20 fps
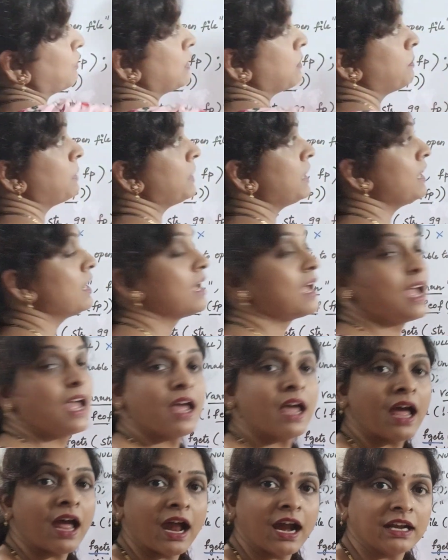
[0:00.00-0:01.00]
will be
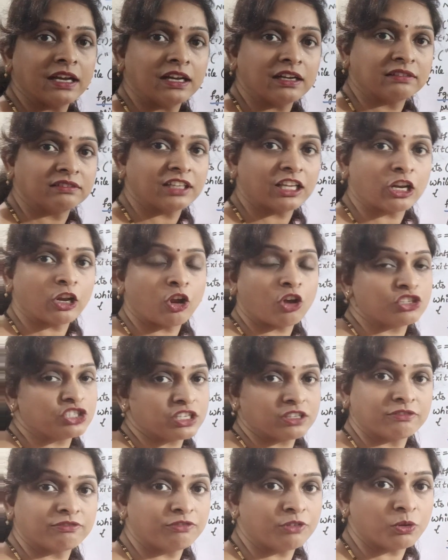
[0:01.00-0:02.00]
added there,
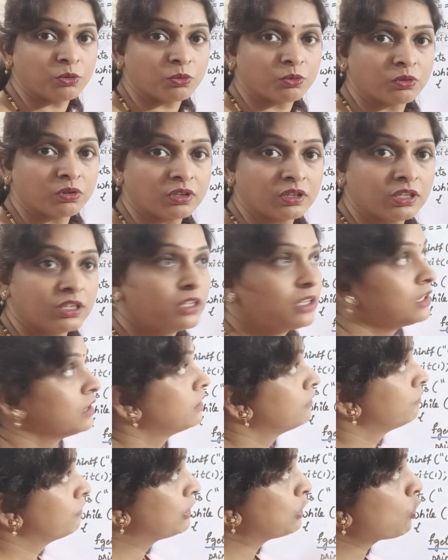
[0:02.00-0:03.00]
logic flow.
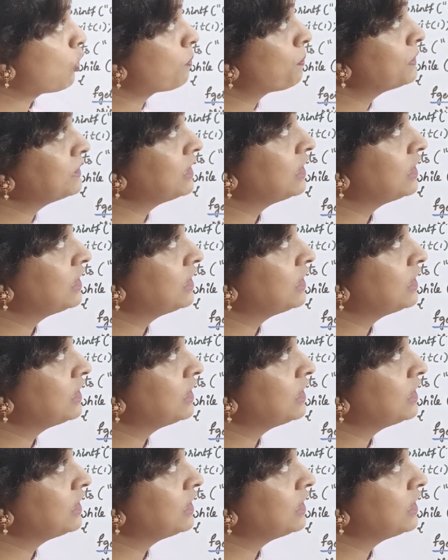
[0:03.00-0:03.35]
When you open